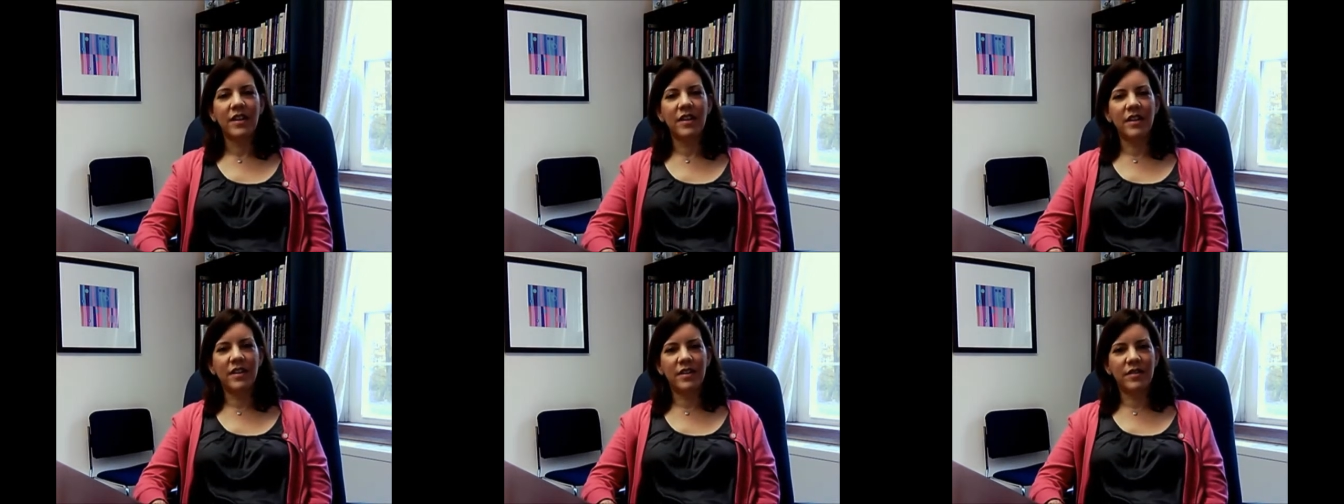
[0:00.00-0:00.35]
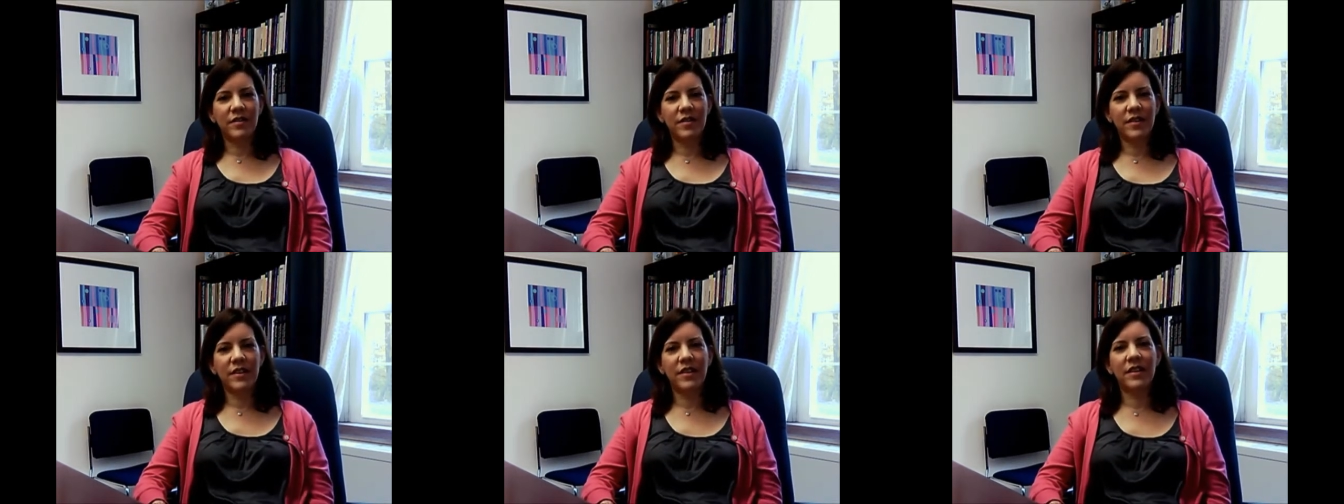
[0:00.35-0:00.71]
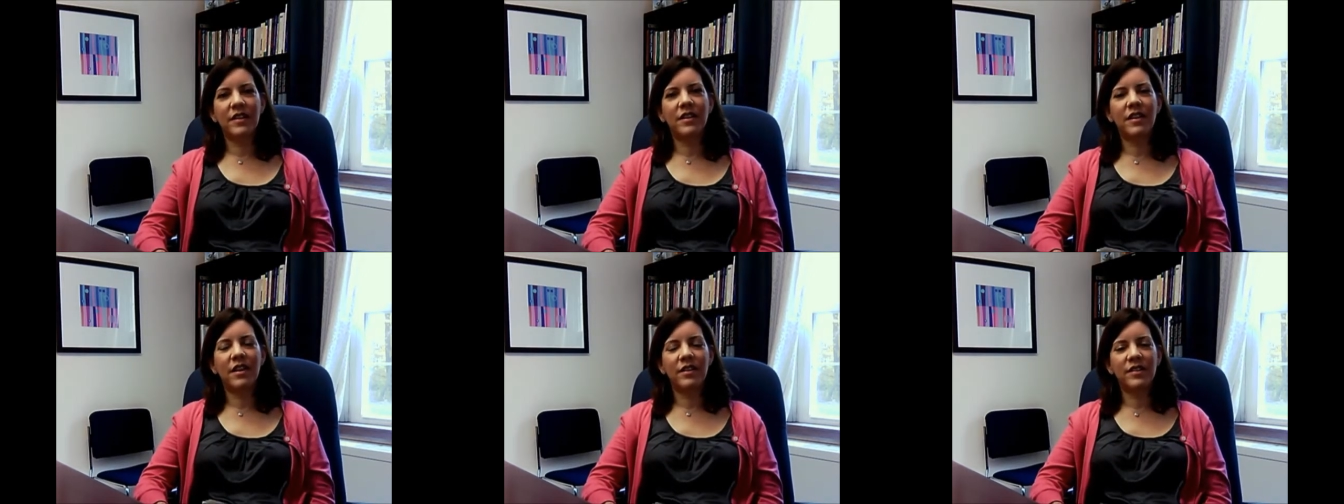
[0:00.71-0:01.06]
In the
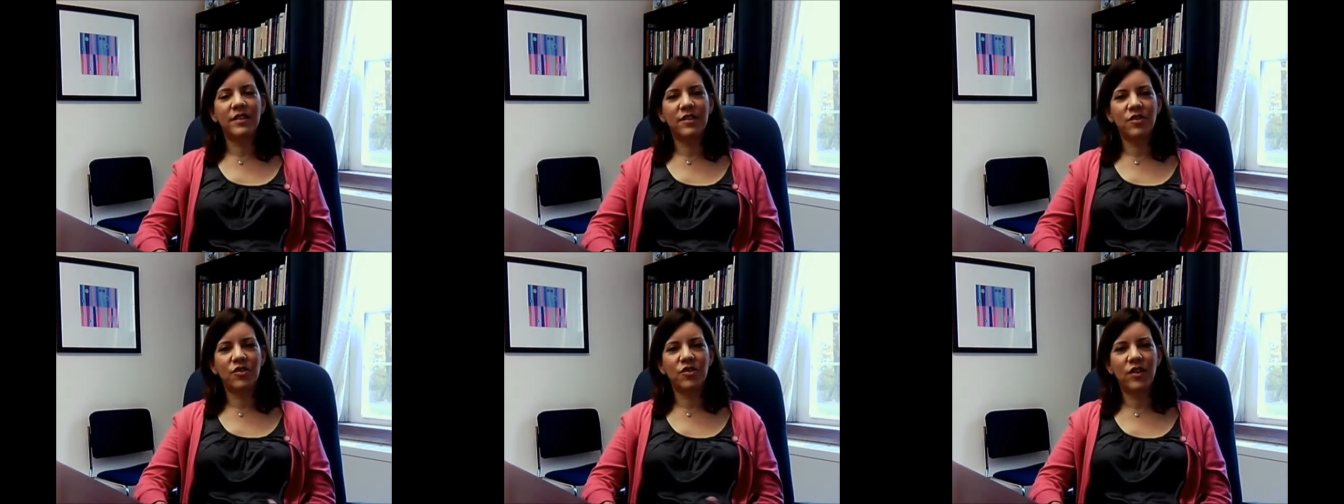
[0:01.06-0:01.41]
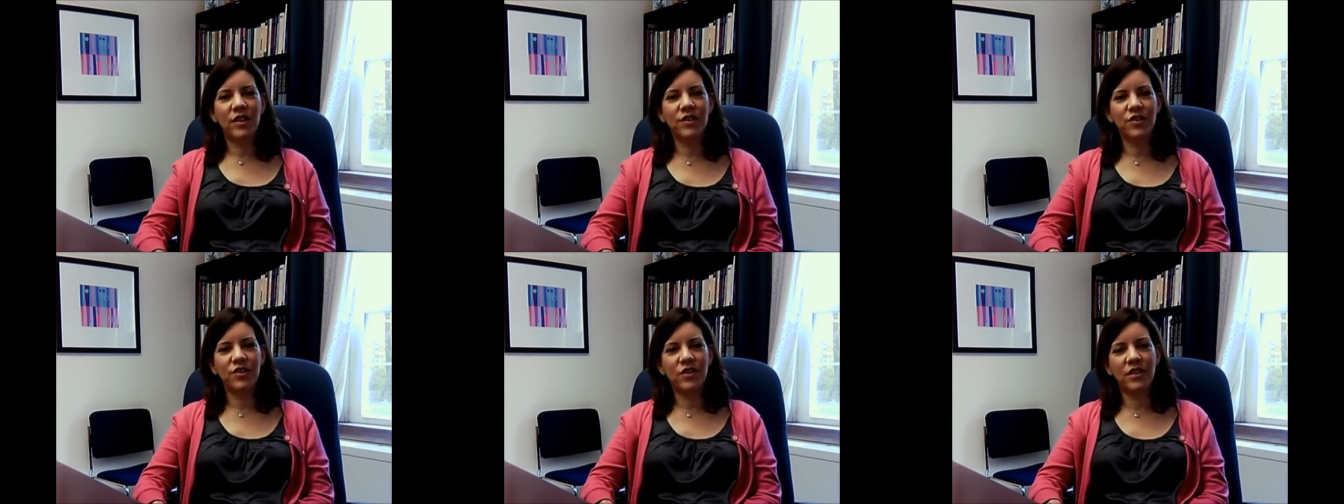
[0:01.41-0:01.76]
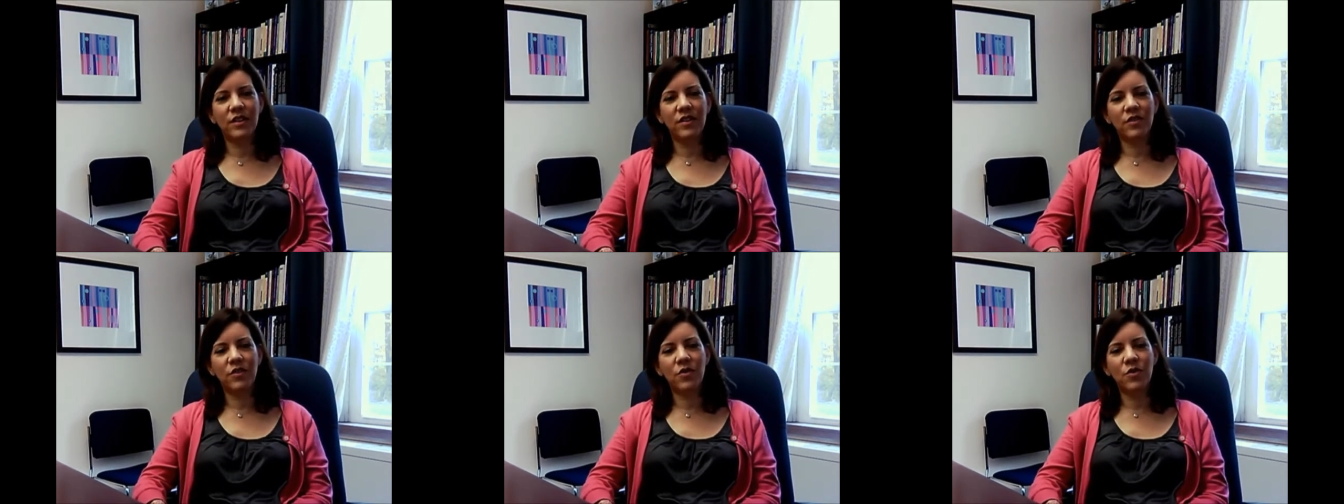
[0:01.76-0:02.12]
concentration
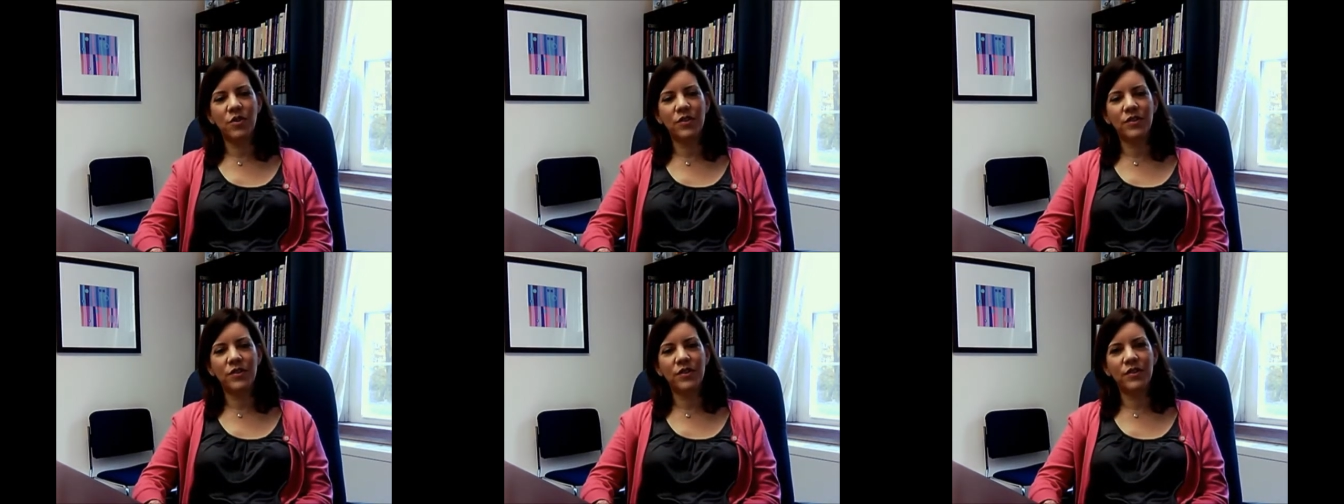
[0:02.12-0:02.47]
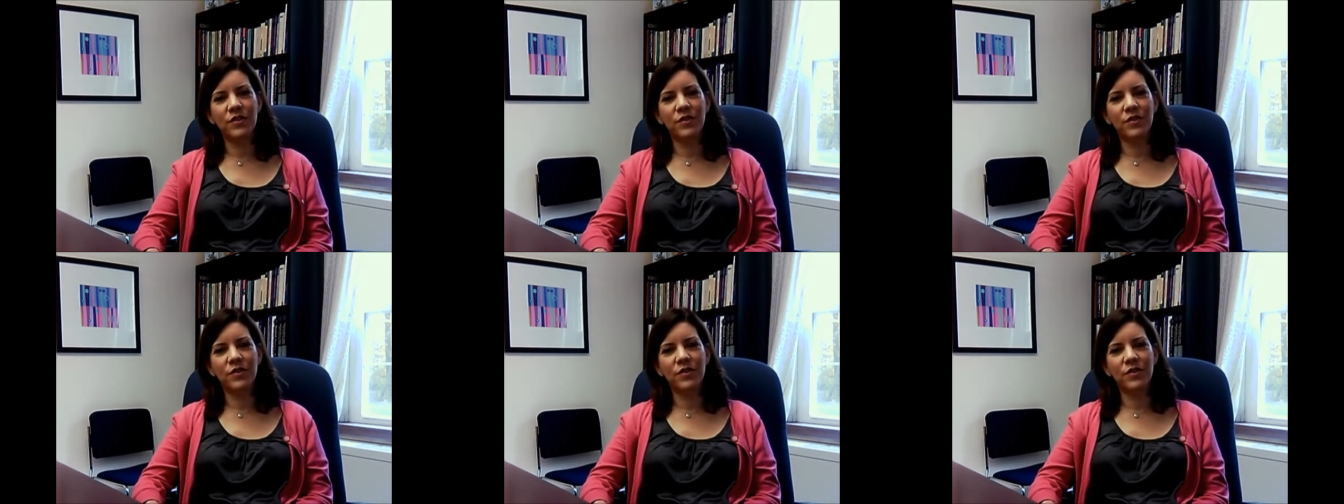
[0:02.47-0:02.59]
in the courses,